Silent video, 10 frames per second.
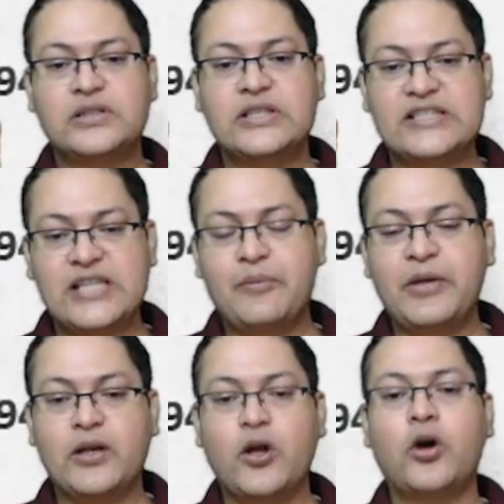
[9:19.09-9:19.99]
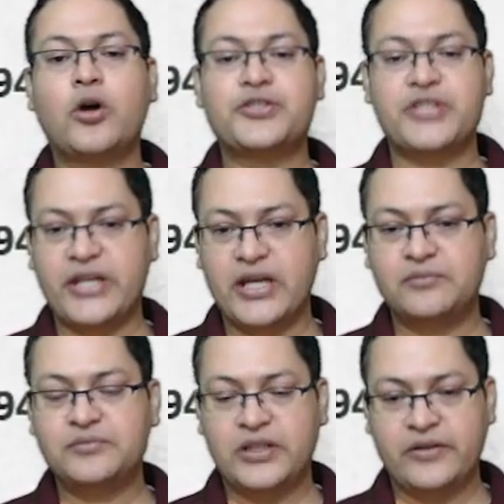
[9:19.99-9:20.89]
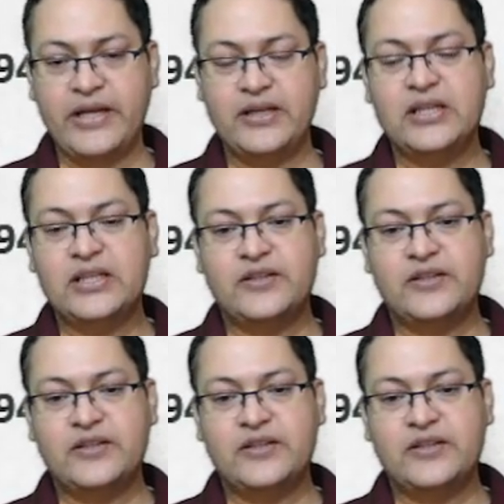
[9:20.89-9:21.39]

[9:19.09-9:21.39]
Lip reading: Islamic law or Sharia, right?